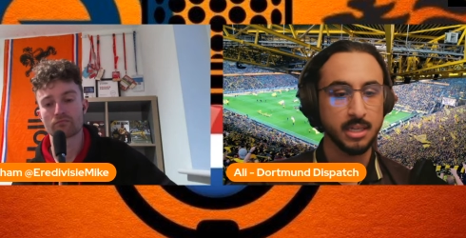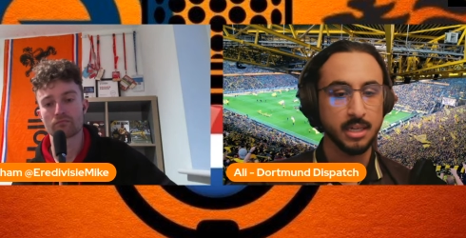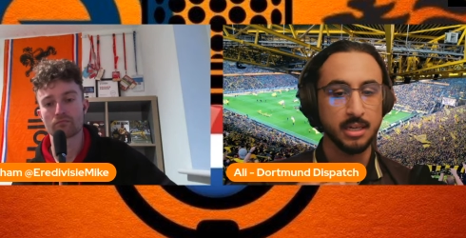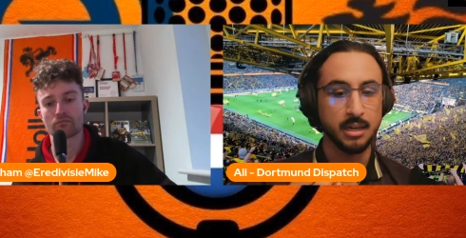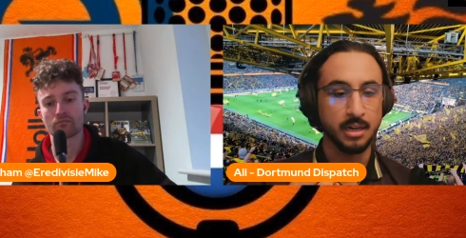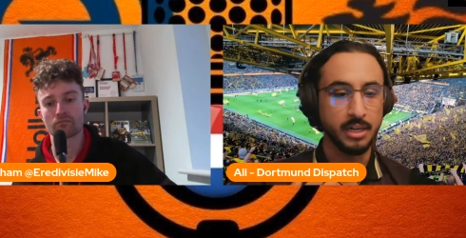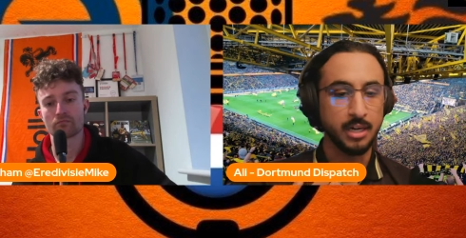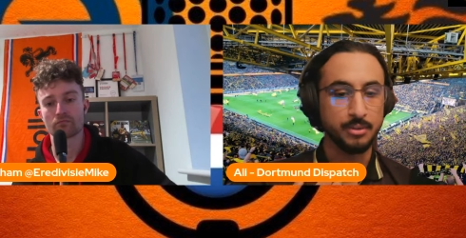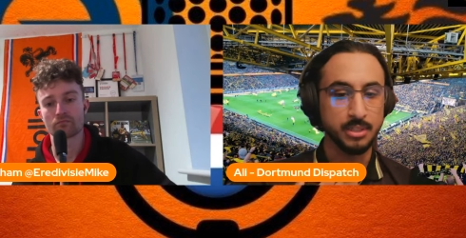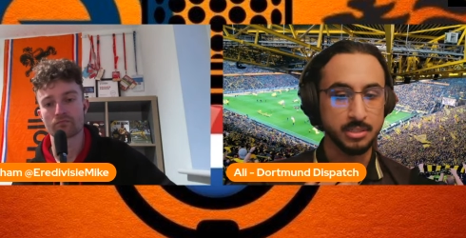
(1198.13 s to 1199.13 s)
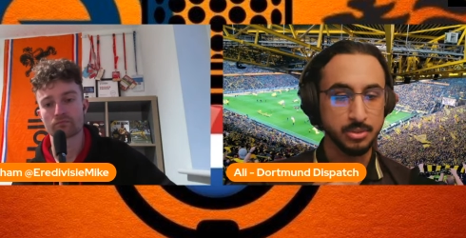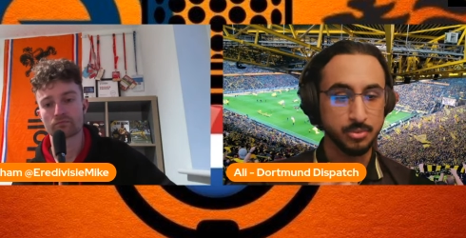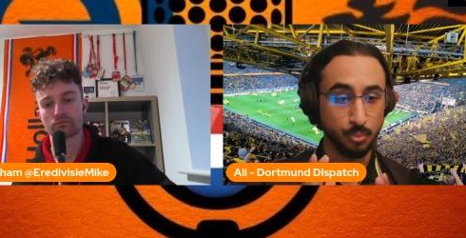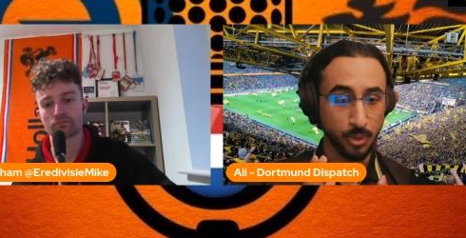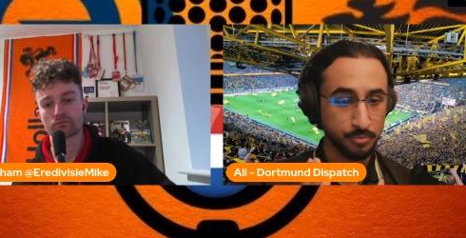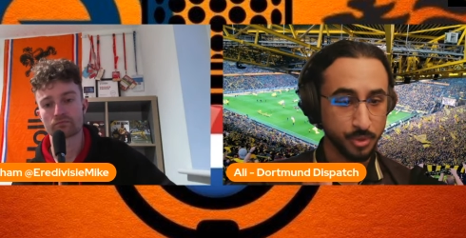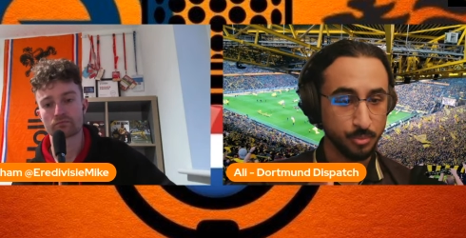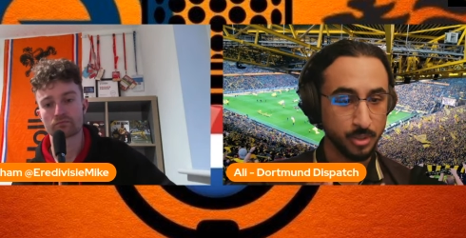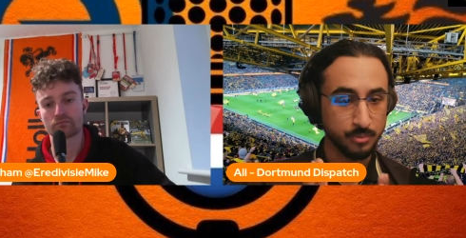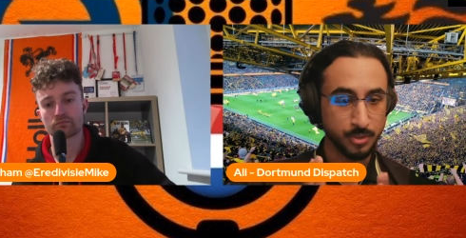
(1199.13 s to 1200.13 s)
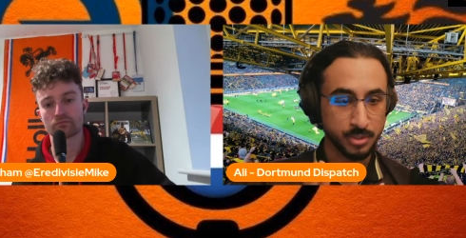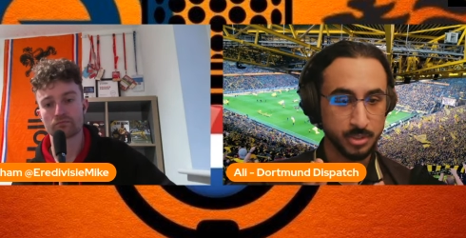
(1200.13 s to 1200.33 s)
Speaker 1: now is 1v1 versus